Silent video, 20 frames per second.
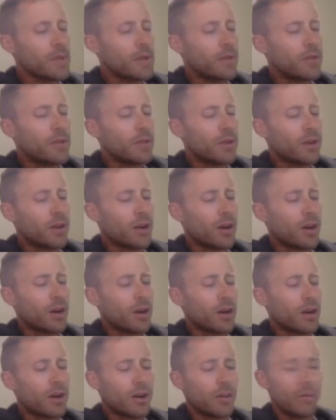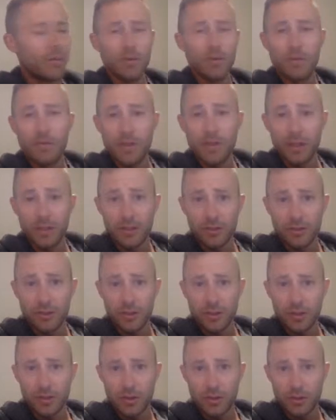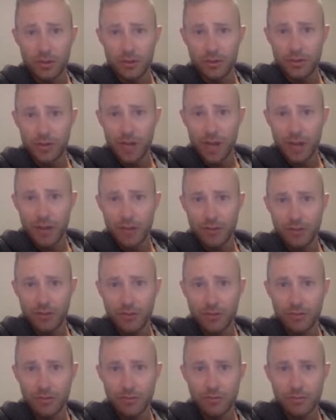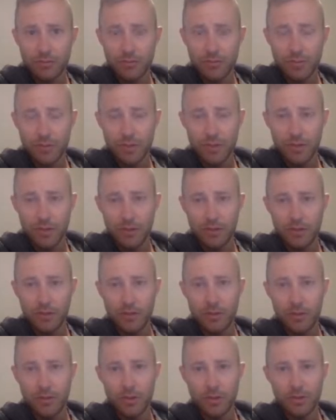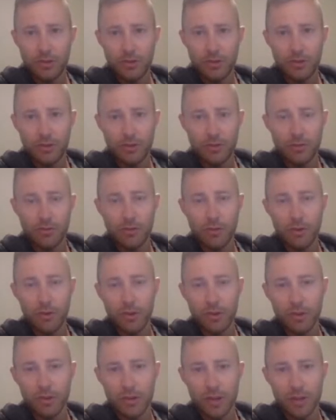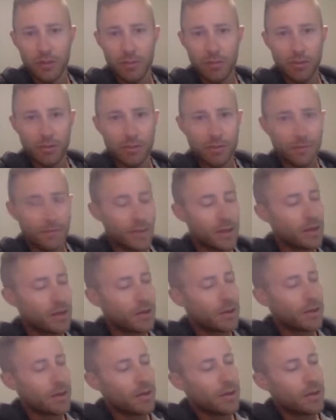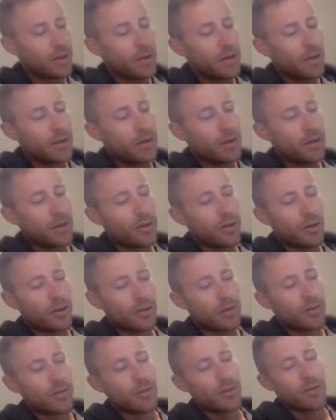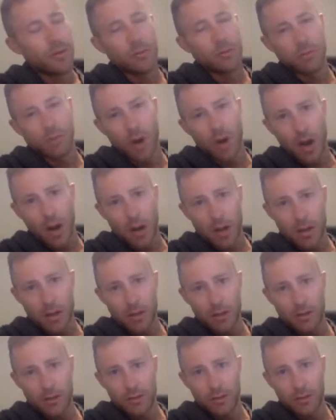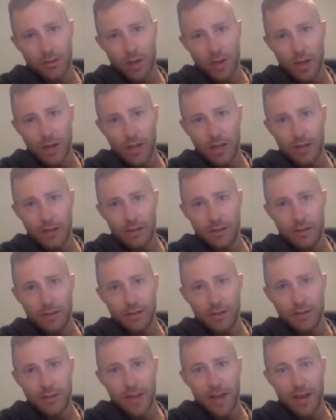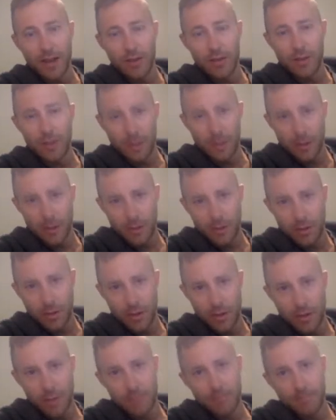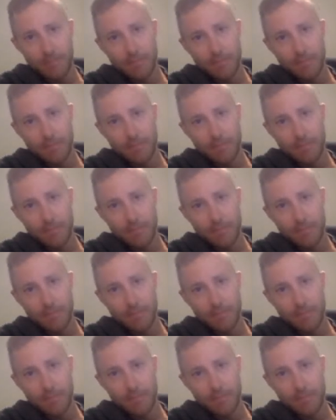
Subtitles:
there are a couple of things that could change in this equation. So for example, here the block is sliding down the incline,